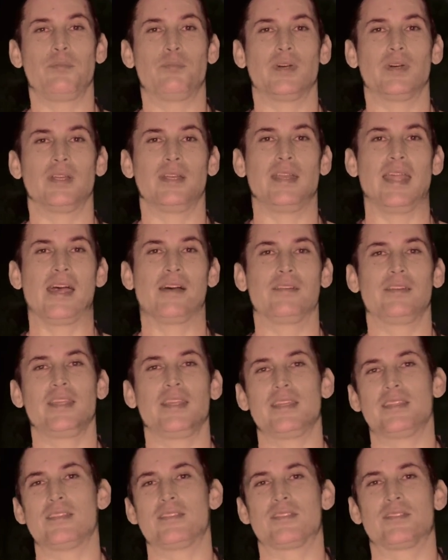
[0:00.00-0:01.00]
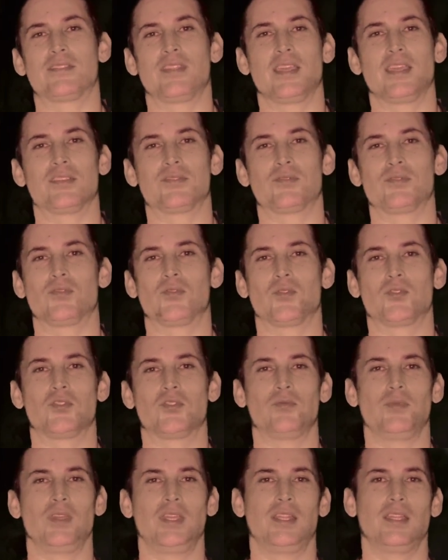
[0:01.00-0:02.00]
but nowadays things with
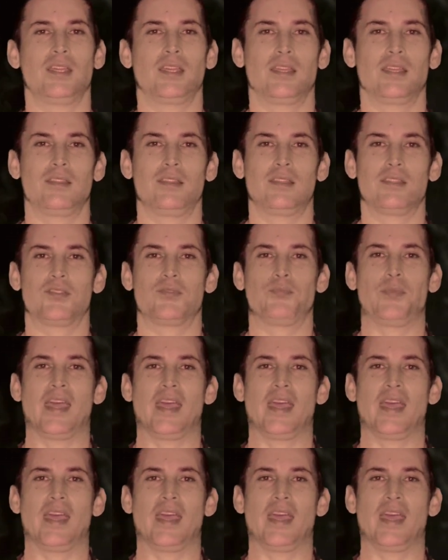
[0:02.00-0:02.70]
social media and this